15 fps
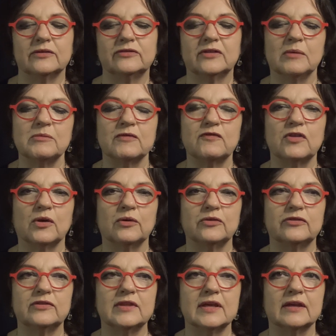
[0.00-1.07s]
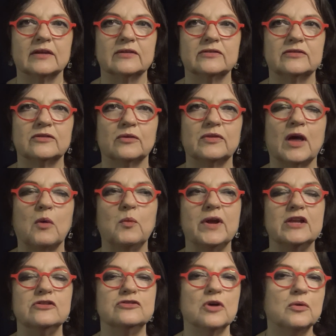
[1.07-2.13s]
some of those things so that
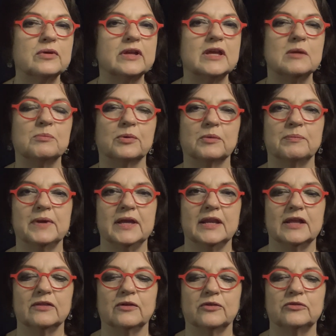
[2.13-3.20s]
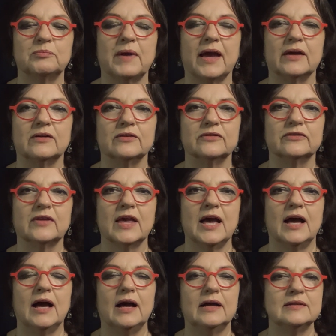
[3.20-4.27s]
we don't keep repeating those patterns
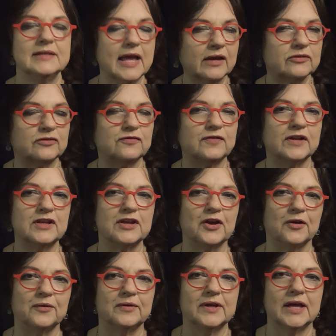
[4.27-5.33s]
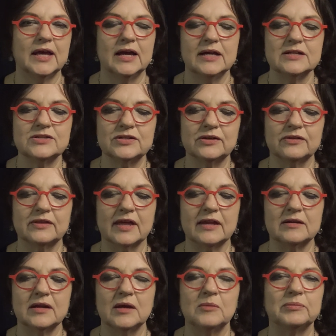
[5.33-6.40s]
next video. Until
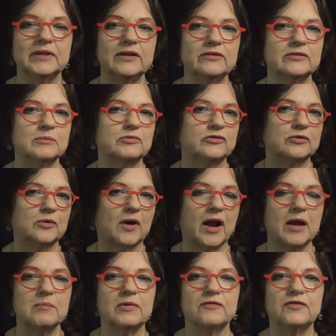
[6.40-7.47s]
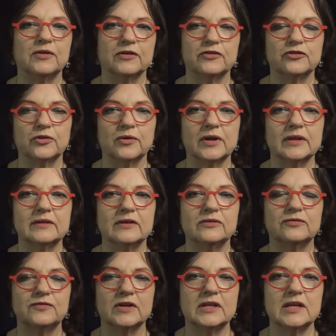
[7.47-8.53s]
then, please subscribe if you're enjoying these
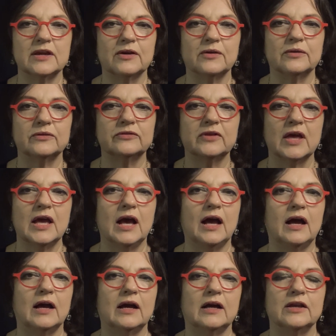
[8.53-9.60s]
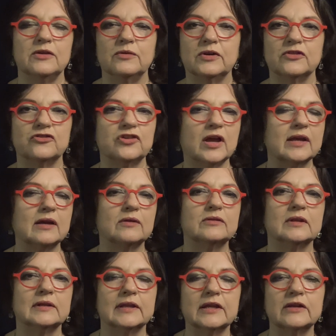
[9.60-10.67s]
videos. You can check out
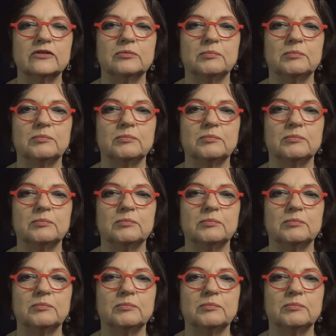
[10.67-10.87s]
the links